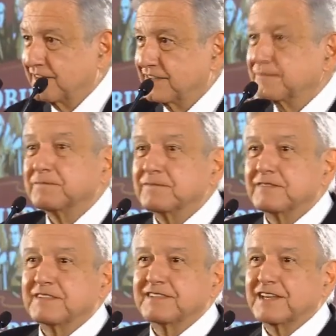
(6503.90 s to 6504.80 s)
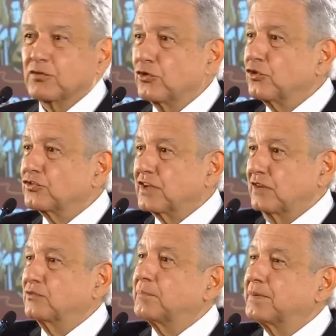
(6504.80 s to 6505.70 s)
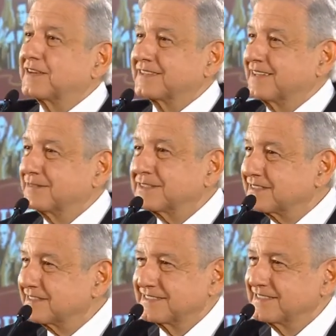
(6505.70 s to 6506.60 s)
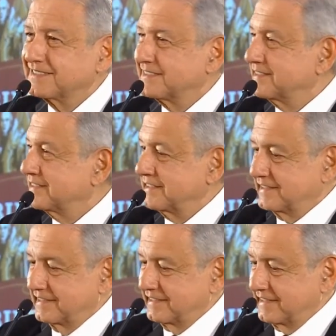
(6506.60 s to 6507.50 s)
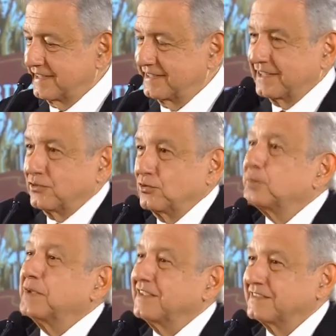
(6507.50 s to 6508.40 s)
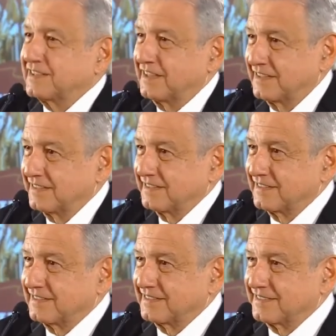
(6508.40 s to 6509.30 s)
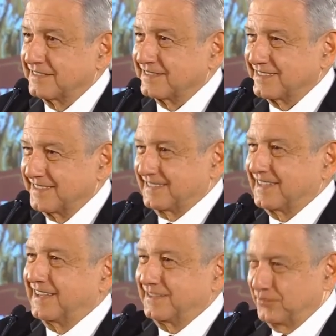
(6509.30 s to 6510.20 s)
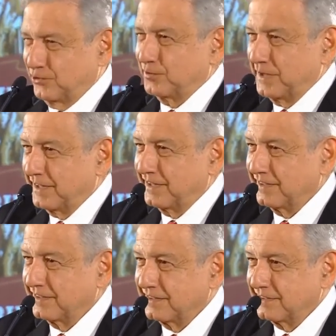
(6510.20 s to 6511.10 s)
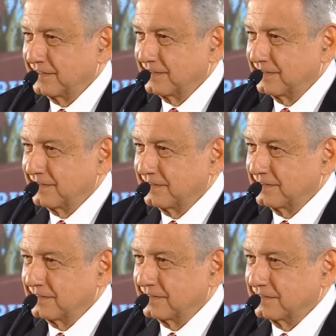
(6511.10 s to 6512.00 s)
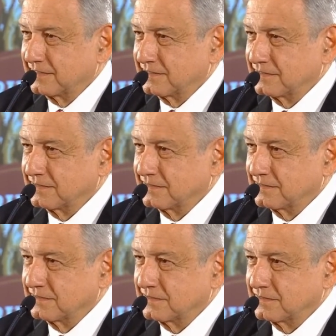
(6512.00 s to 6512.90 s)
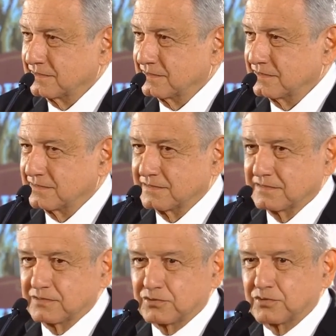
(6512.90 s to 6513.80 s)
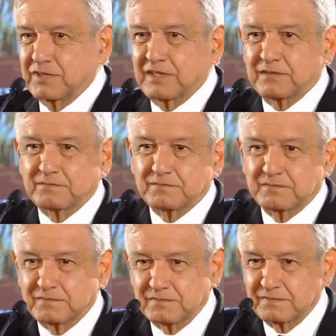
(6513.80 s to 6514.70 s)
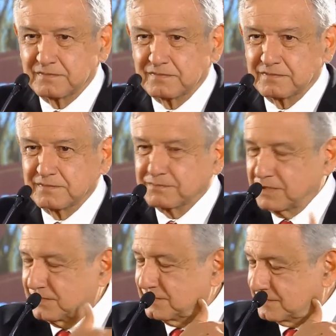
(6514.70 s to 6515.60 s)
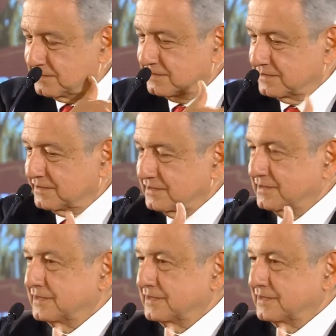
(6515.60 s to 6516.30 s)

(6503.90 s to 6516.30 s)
that I don't want, they want to know just part of it. People that you think that people that are informed or expect them to be informed, well,